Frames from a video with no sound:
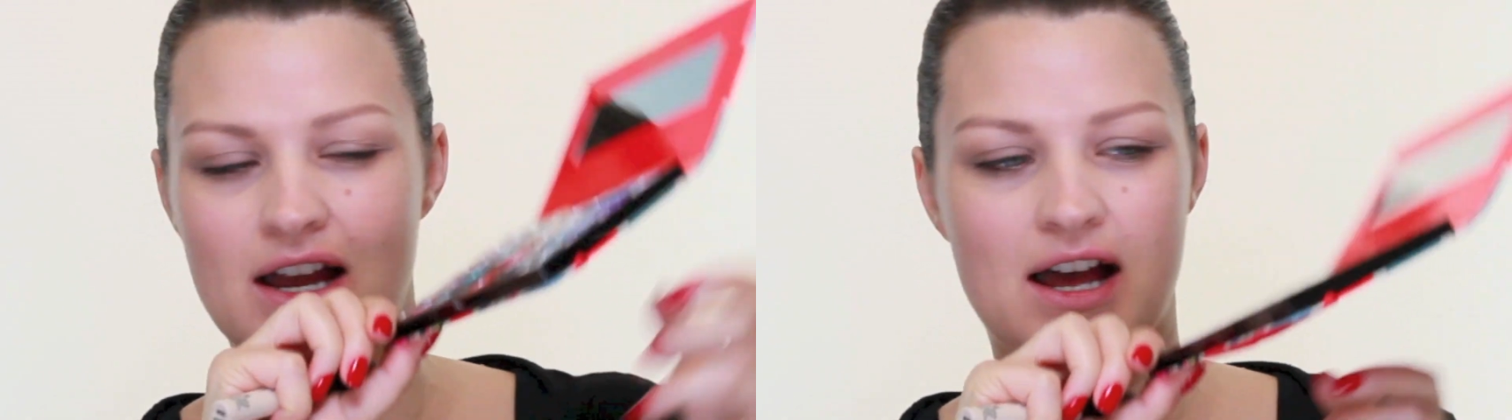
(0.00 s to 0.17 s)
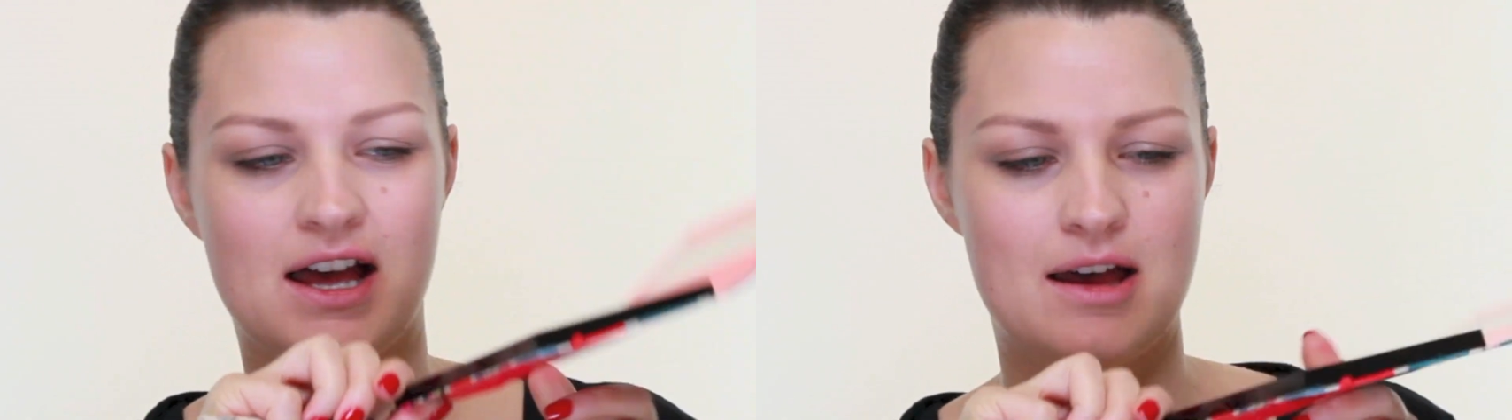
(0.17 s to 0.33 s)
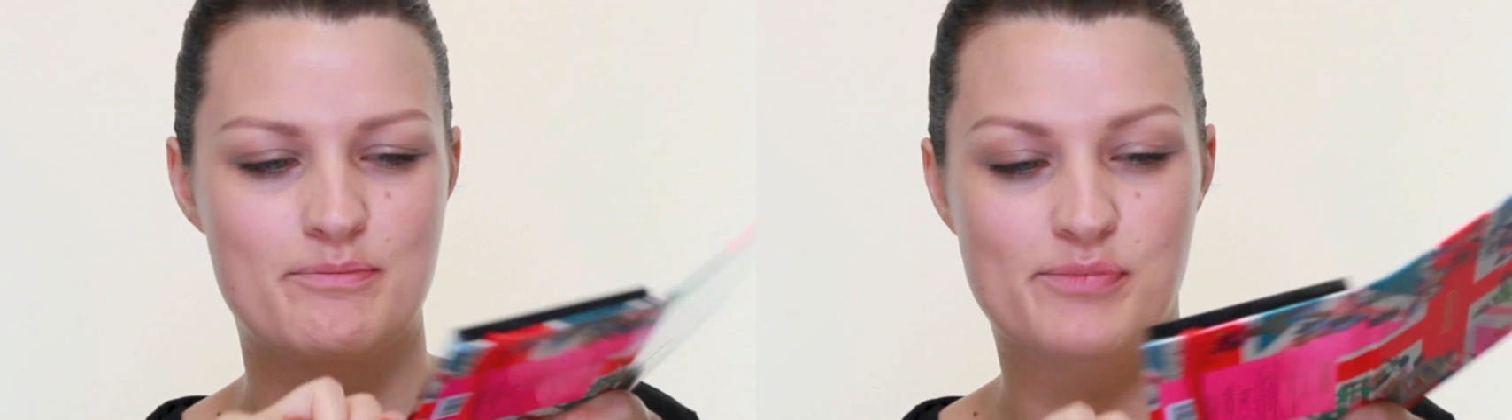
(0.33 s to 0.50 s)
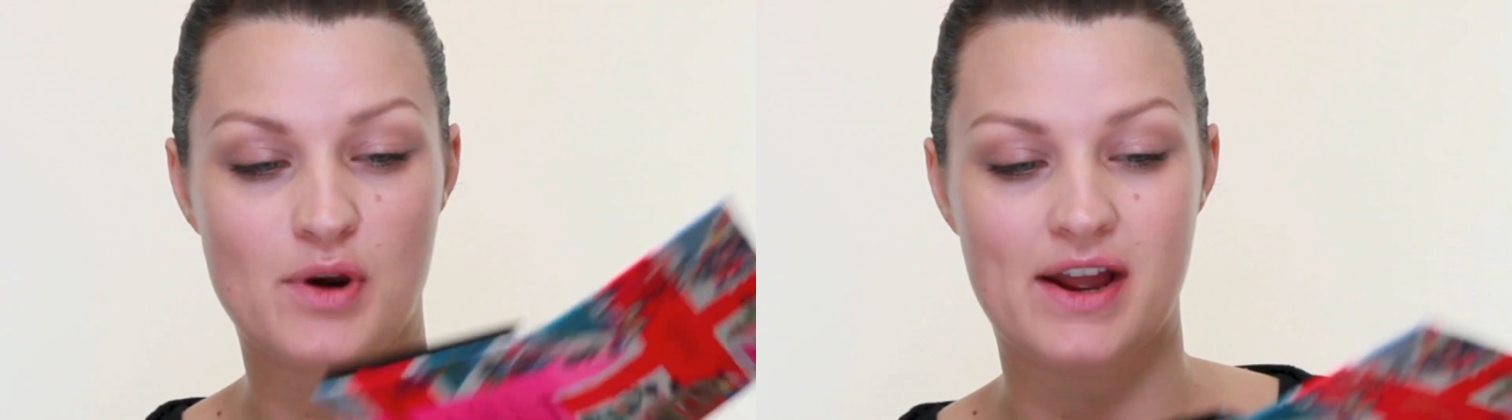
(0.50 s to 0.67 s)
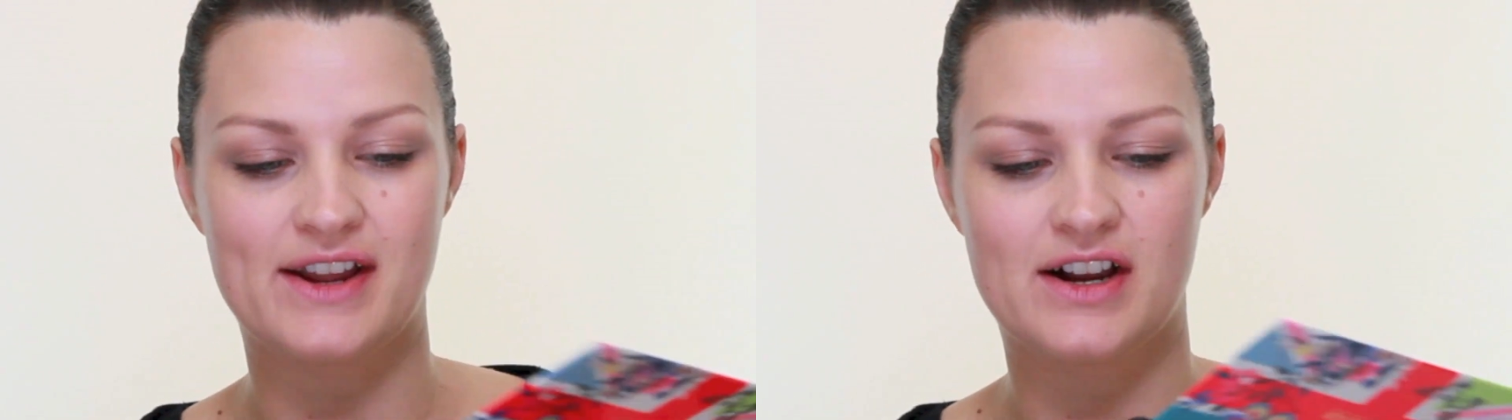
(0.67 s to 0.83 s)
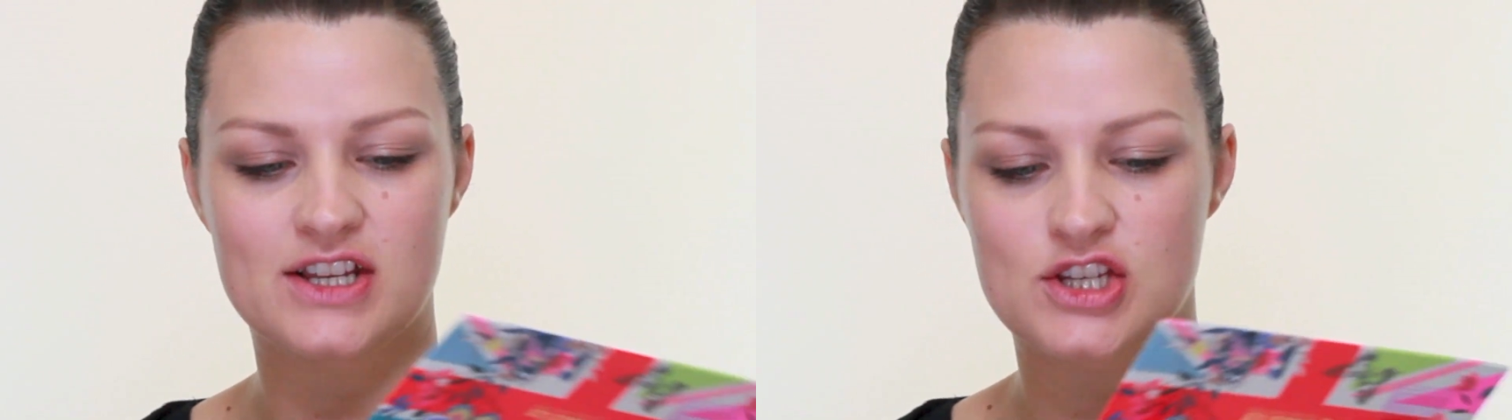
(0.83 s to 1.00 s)

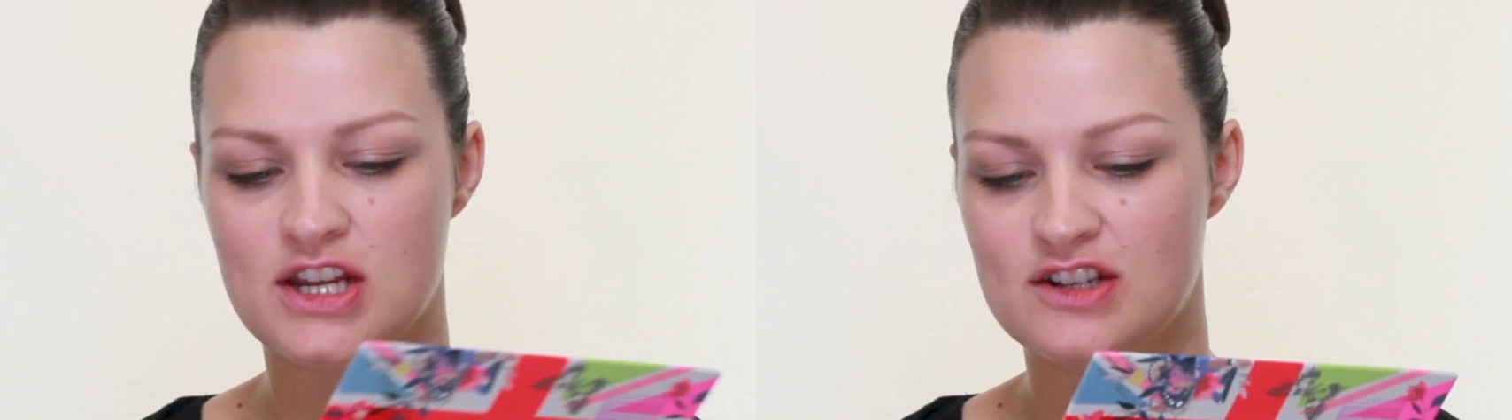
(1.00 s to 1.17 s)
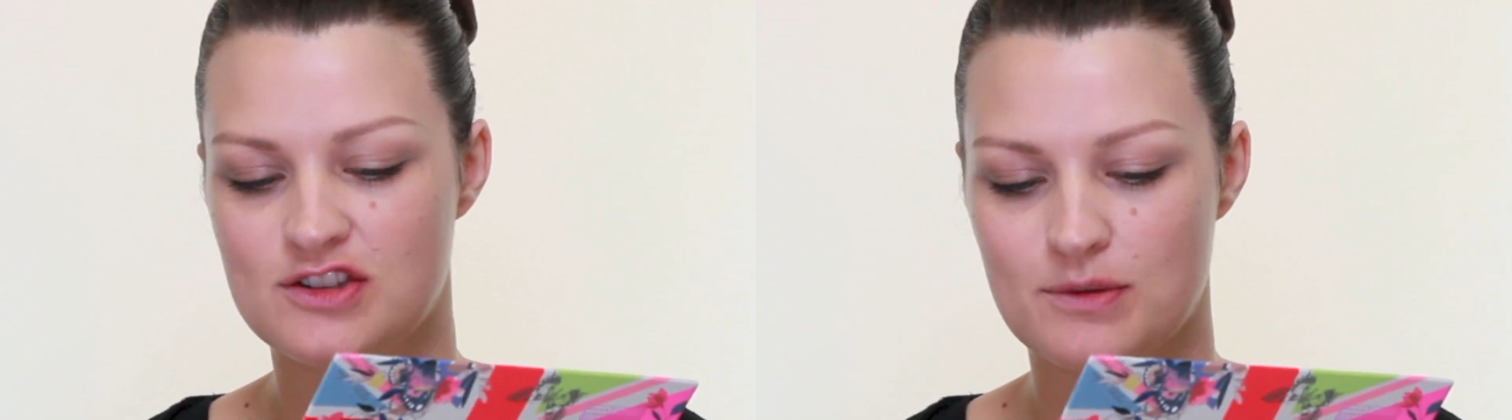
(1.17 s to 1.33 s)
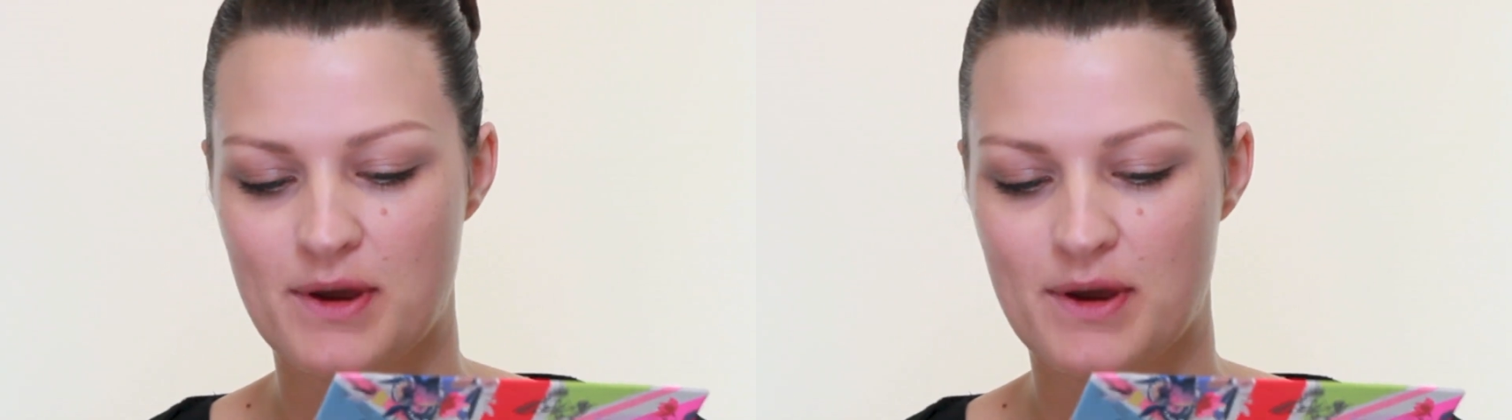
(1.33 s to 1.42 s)
bright eyeshadow, so